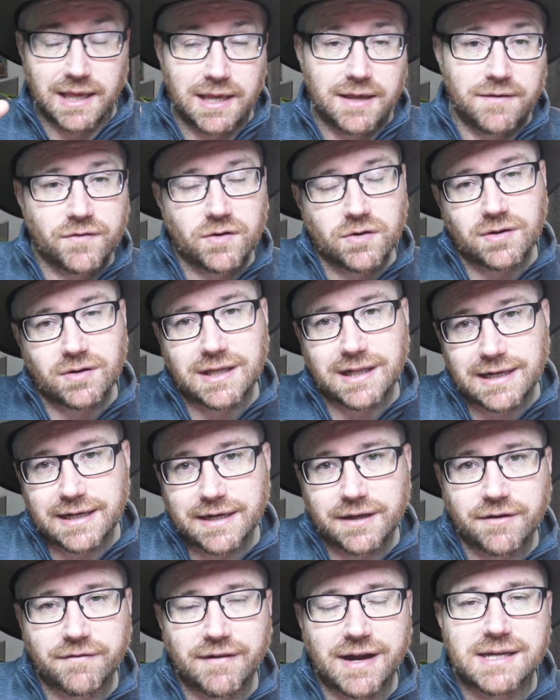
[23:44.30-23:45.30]
called
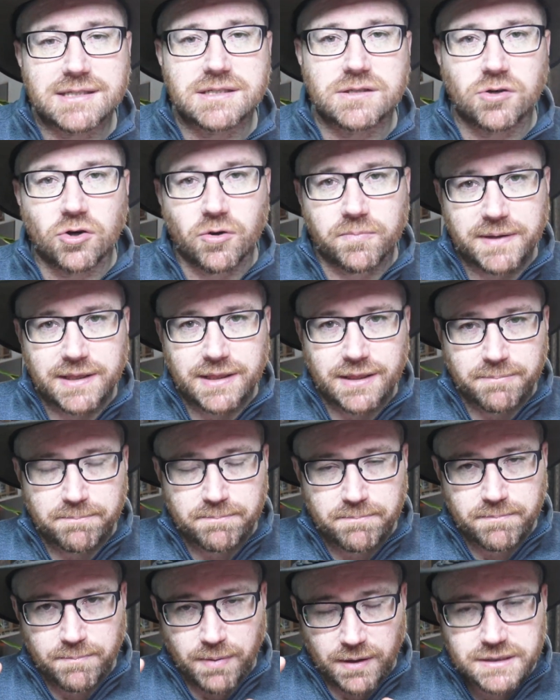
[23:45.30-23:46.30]
Kaliningrad up in the
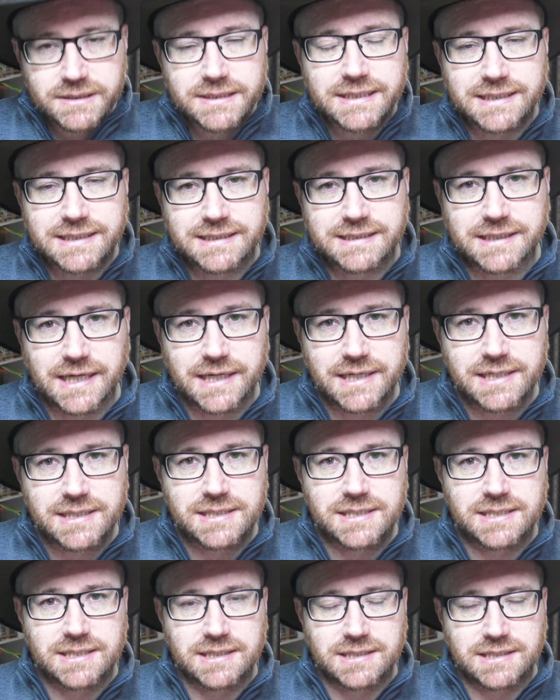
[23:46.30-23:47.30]
Baltic
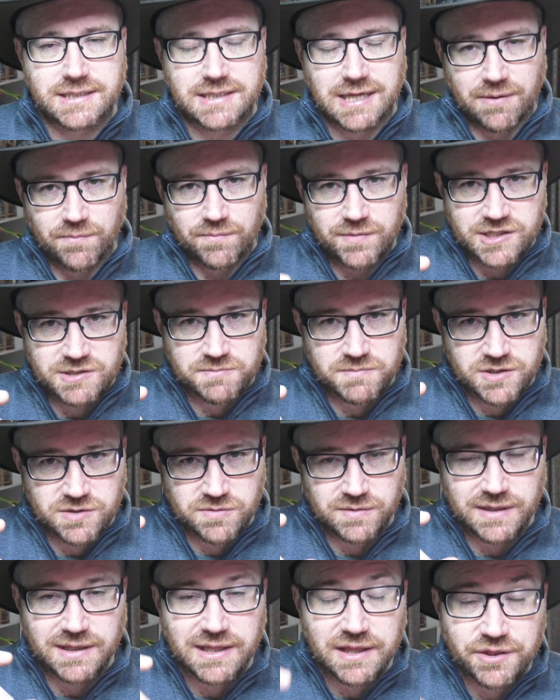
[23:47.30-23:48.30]
states. It's sandwiched
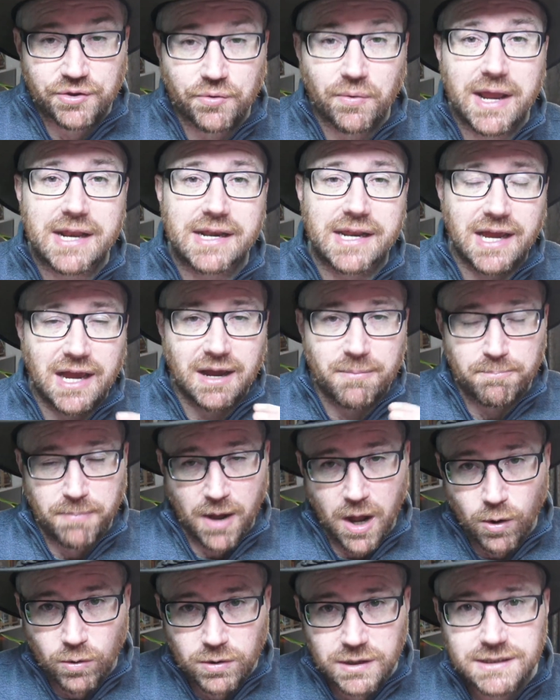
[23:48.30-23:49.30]
between Lithuania and
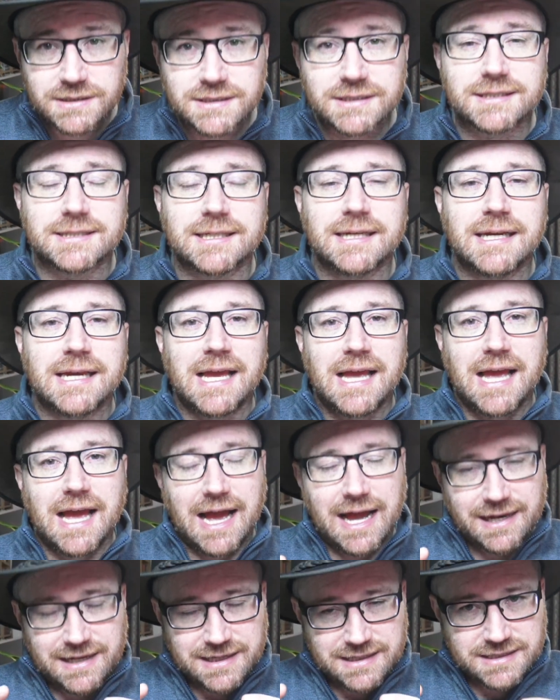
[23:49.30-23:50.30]
Poland,
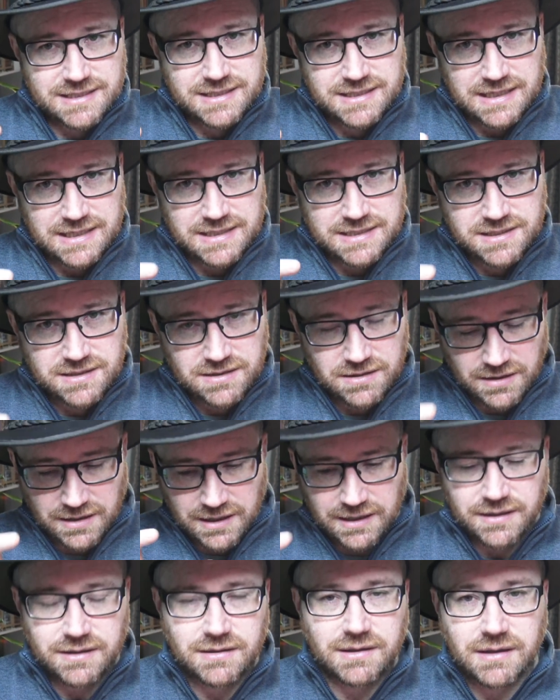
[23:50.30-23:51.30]
and it's got
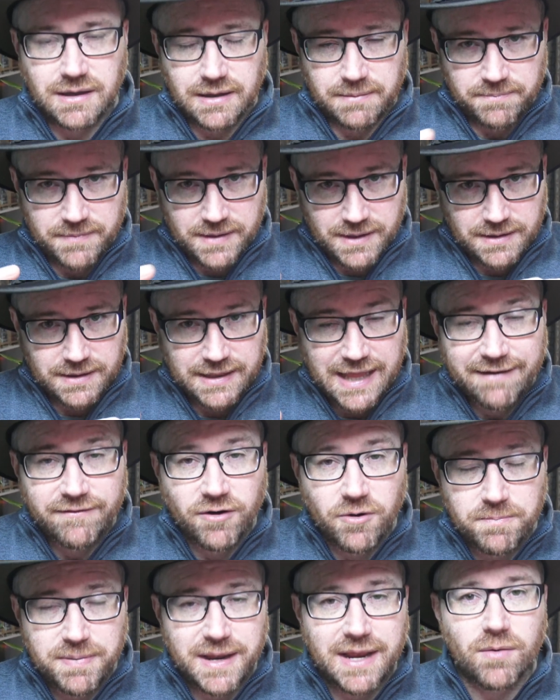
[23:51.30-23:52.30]
a narrow
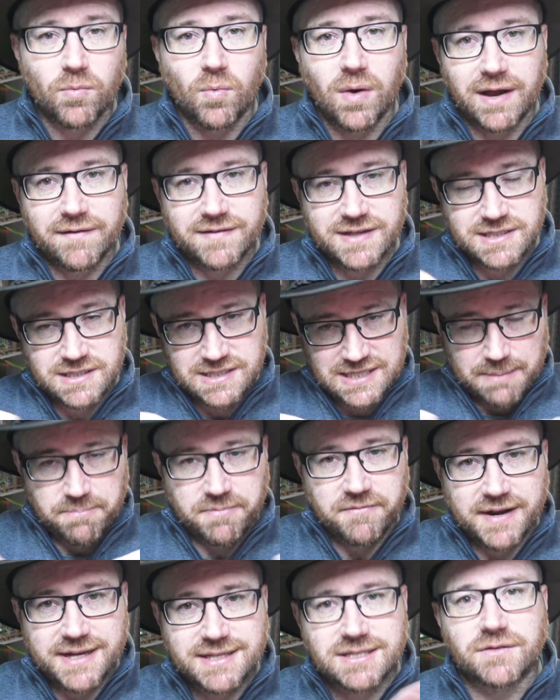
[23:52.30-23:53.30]
bit where it's
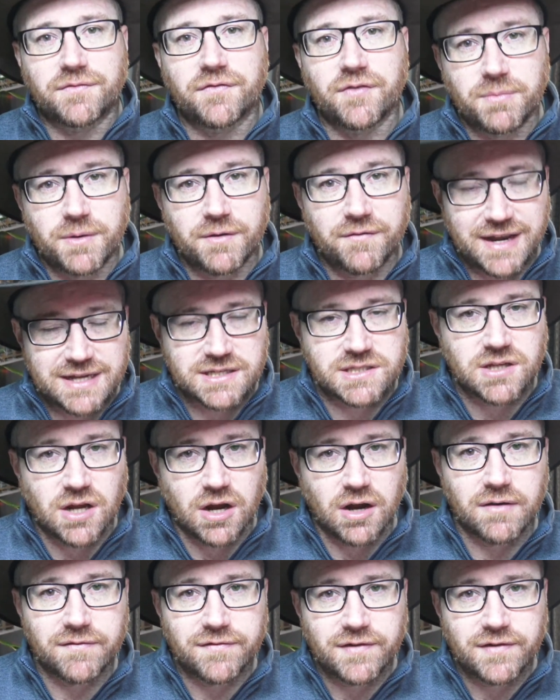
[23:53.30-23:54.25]
separated from the rest of